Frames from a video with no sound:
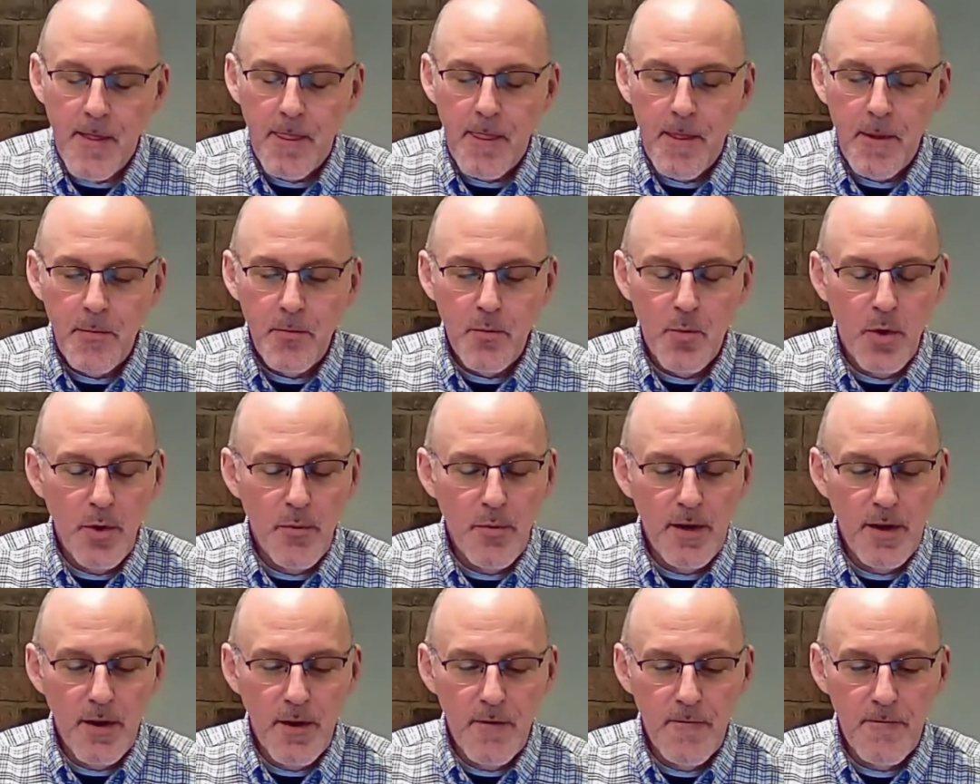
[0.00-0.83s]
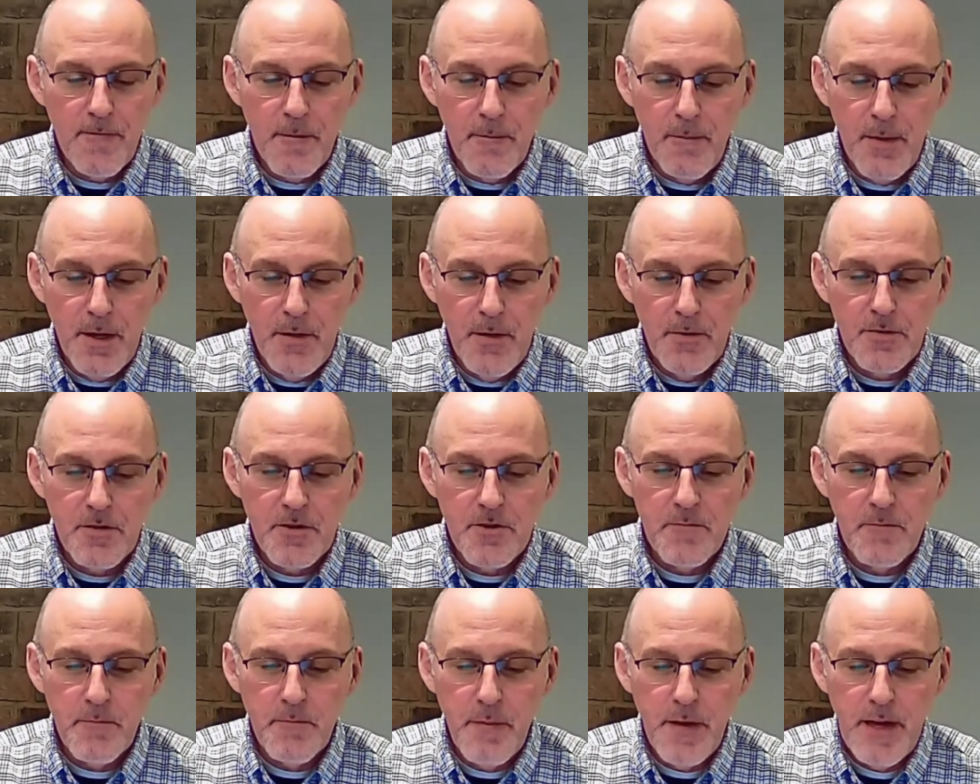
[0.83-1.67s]
what we learned from
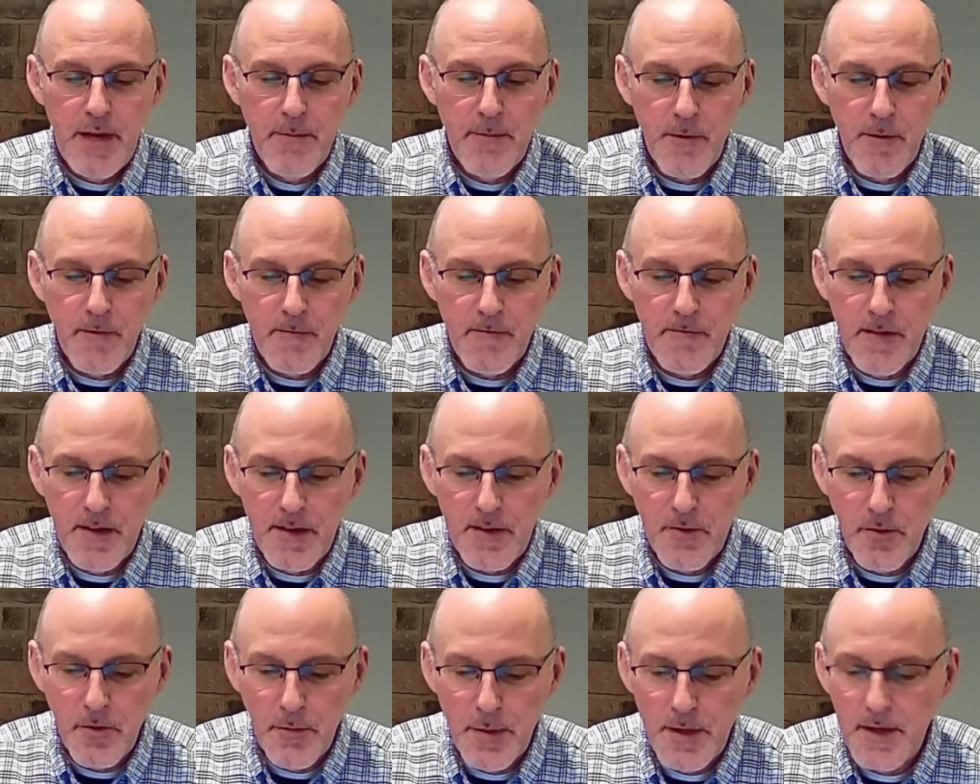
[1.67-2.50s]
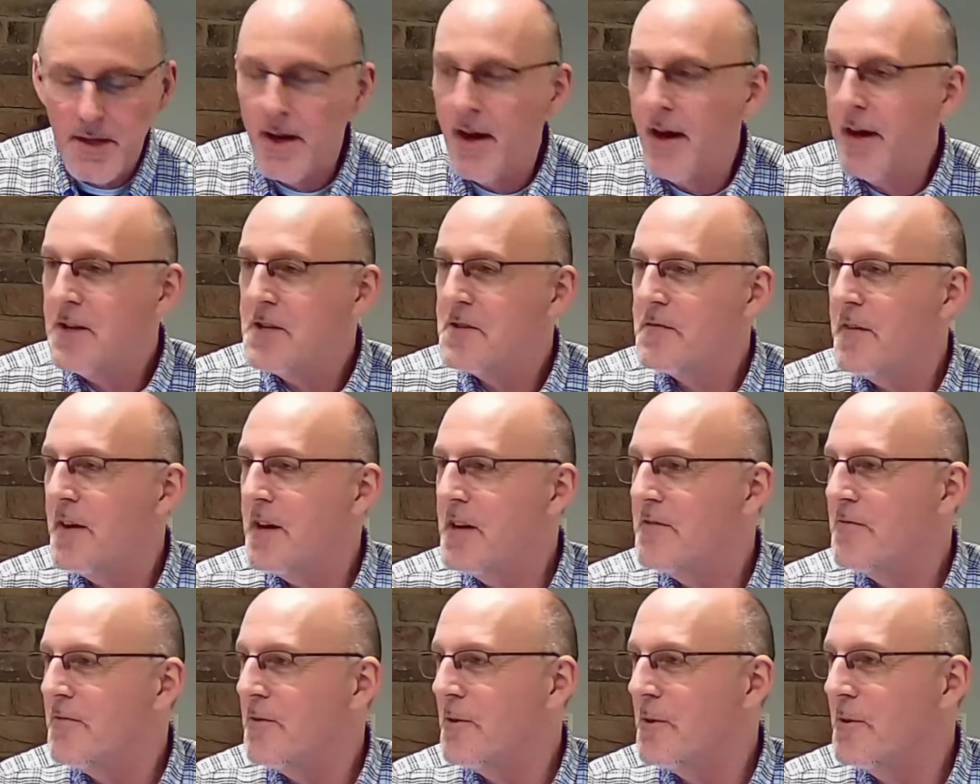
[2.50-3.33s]
Moses, people are fickle, but God is
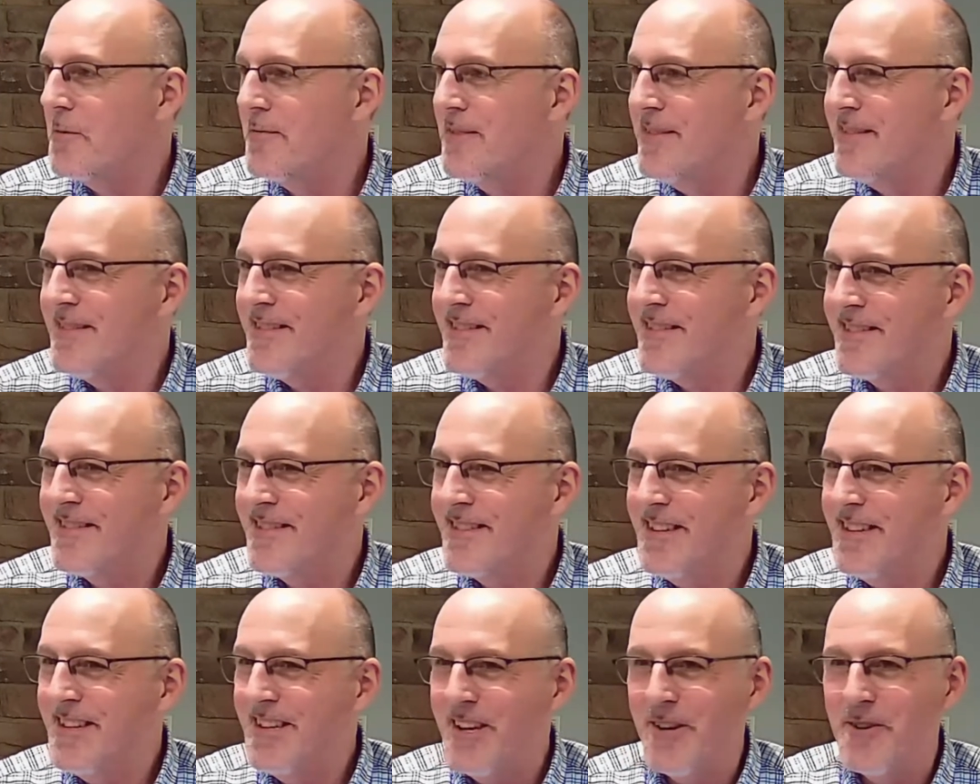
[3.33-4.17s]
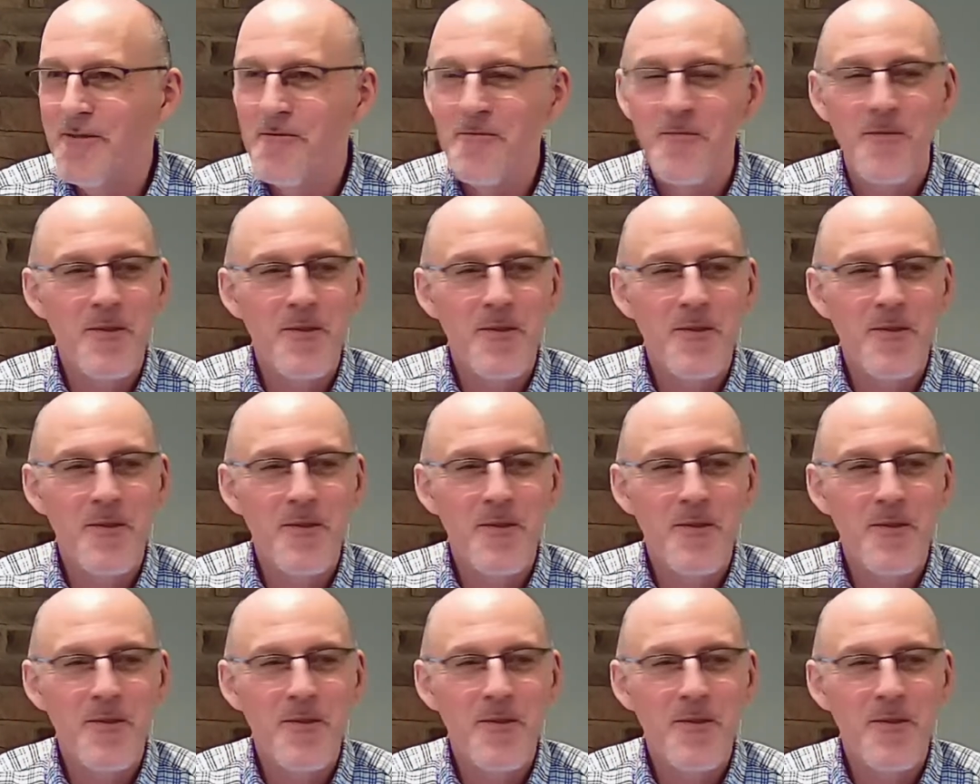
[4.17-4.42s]
faithful, you know.